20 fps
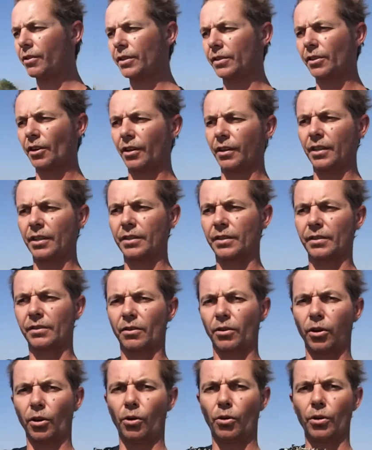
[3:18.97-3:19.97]
He's got his
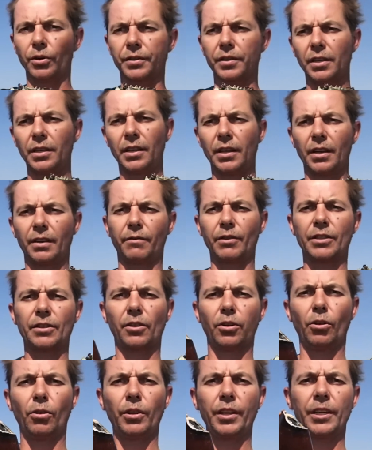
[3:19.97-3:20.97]
claw. See the end of his
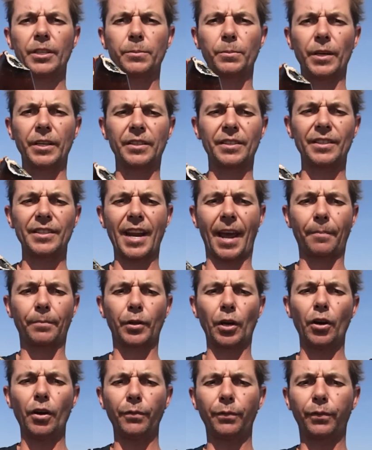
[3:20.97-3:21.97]
claw there's been snapped
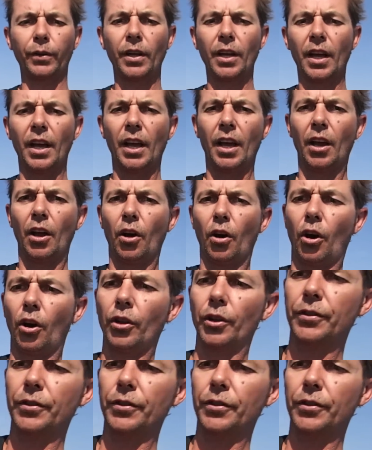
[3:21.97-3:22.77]
off. On the